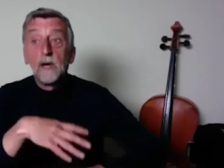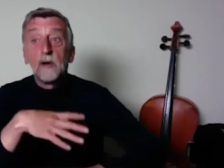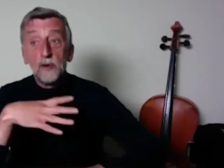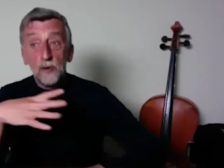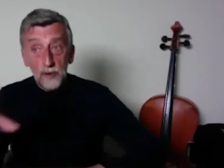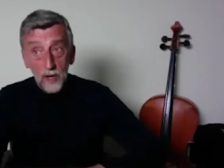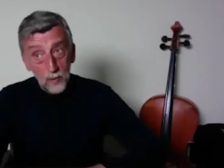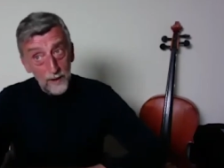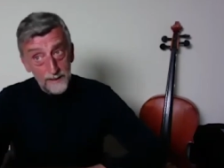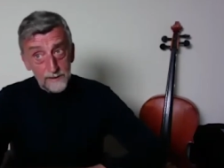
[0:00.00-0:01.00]
You're now
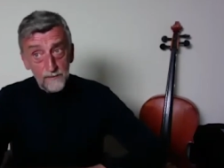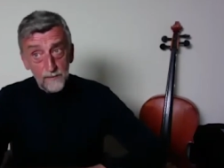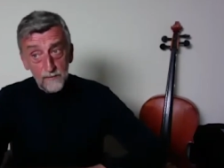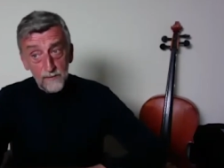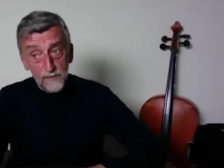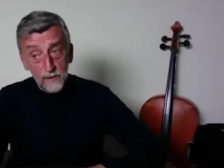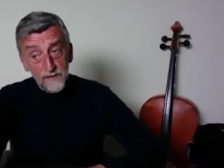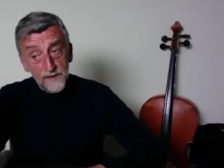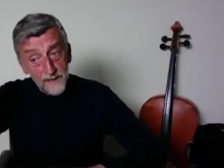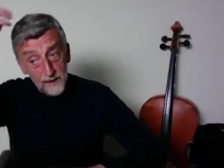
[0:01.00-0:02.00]
registered for the
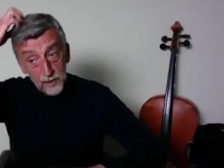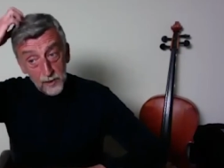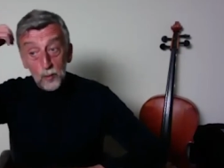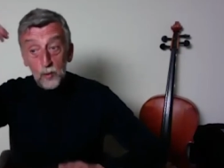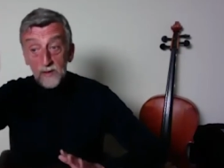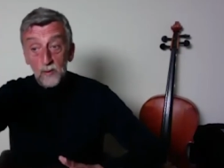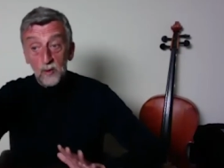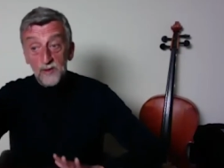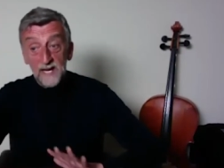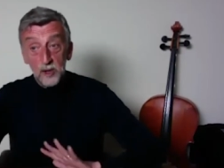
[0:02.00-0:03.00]
photography salon. So we will
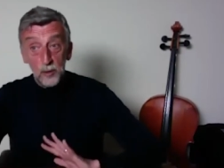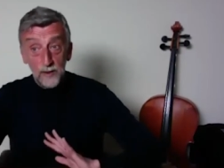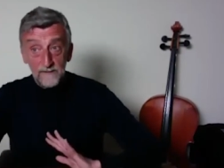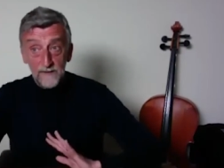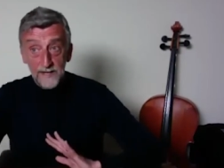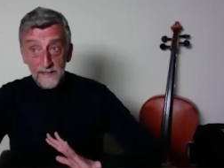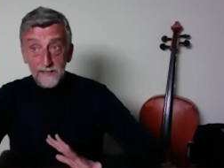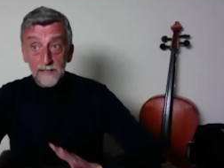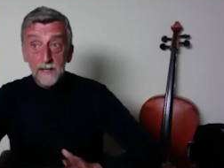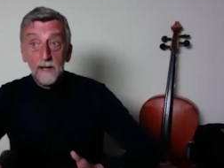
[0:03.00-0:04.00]
send you
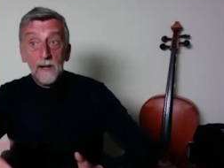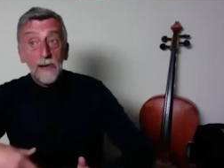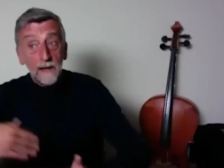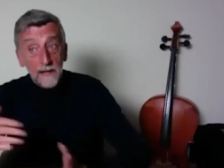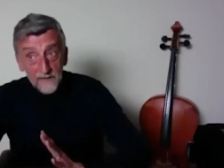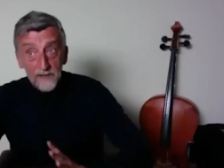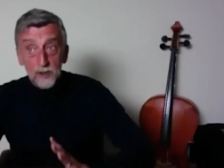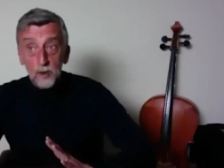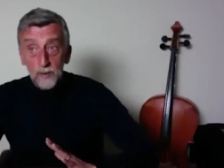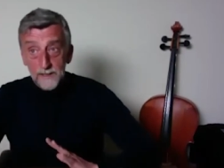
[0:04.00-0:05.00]
invites every
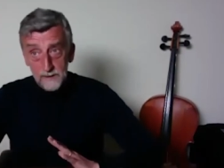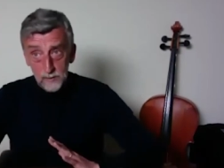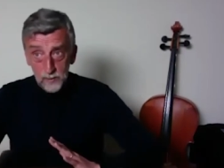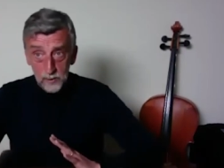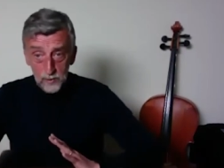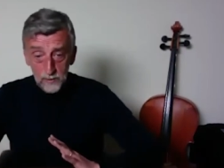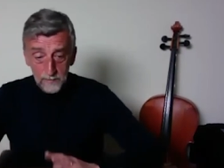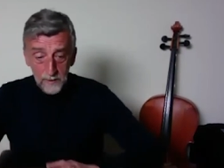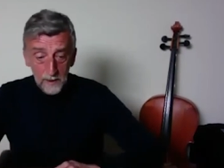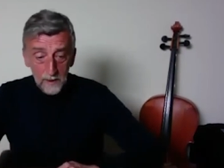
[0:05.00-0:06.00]
two weeks as we do them.
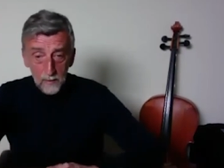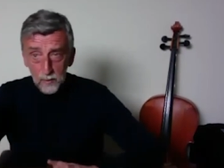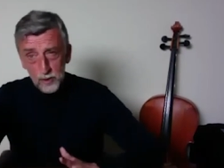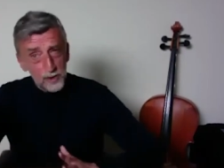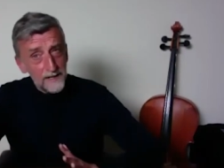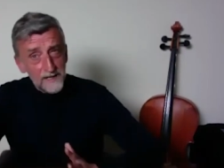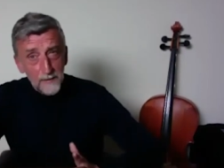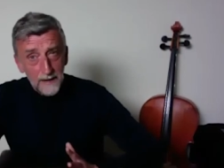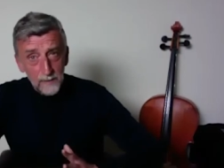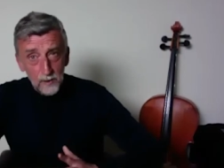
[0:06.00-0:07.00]
We're not trying to
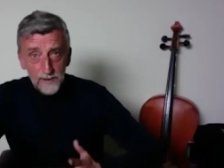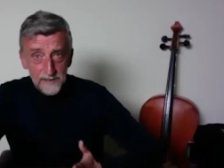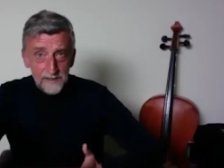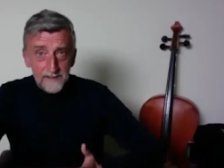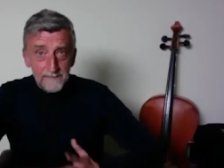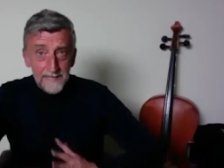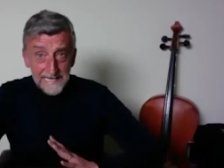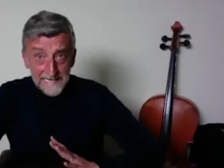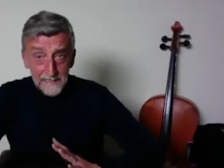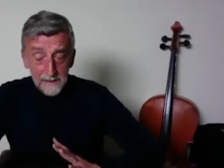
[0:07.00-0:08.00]
spam you. It's just
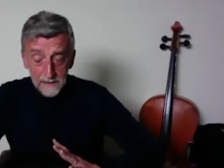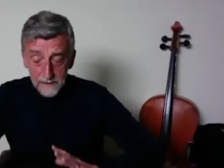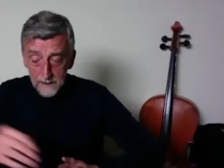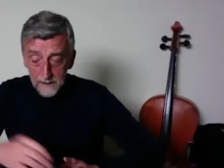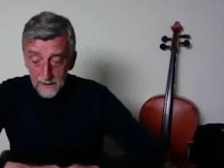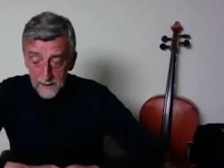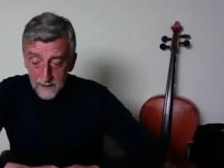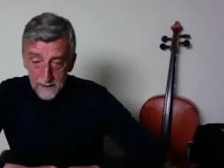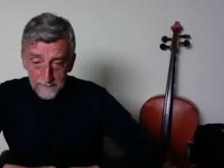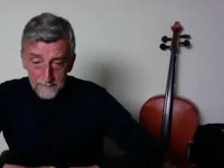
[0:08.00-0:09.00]
easier.
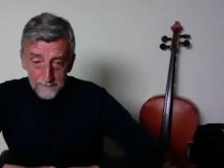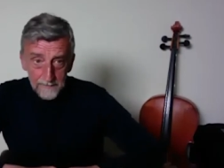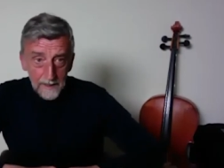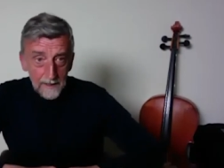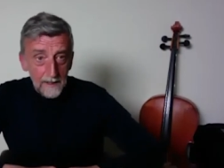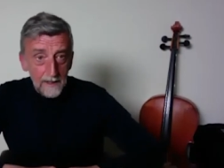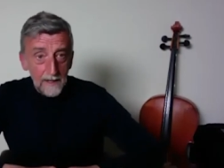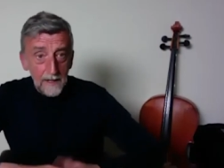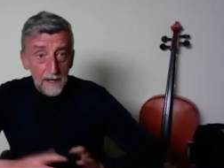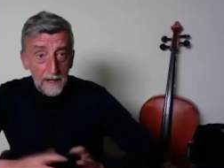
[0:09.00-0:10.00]
Um,
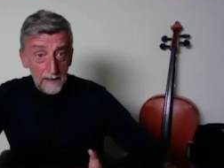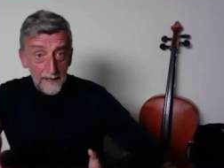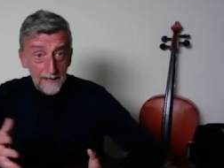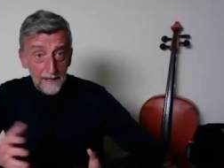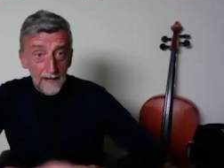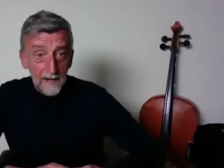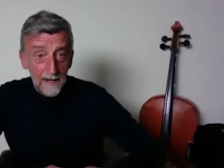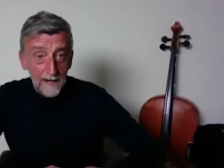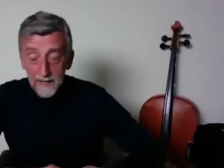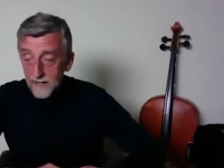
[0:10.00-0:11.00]
Harley,
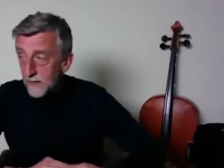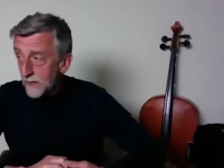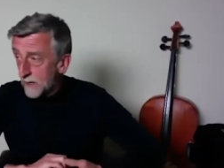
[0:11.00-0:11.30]
I.